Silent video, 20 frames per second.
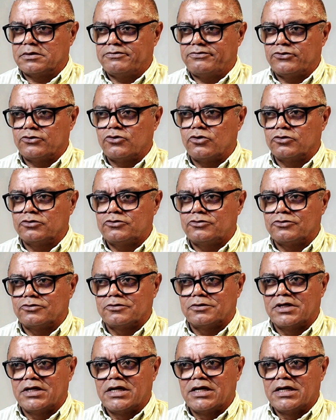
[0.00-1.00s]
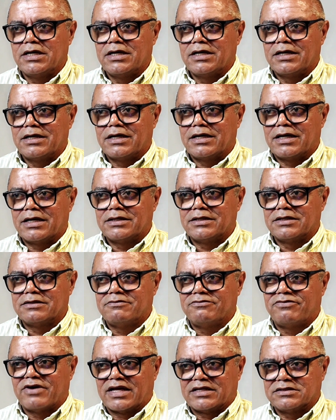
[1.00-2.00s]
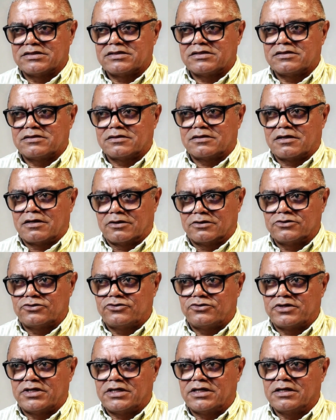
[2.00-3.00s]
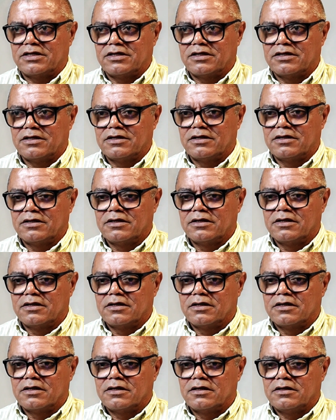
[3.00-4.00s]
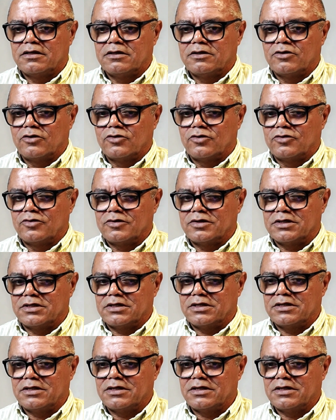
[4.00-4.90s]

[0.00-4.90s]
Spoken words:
If you go to an advanced country, you know,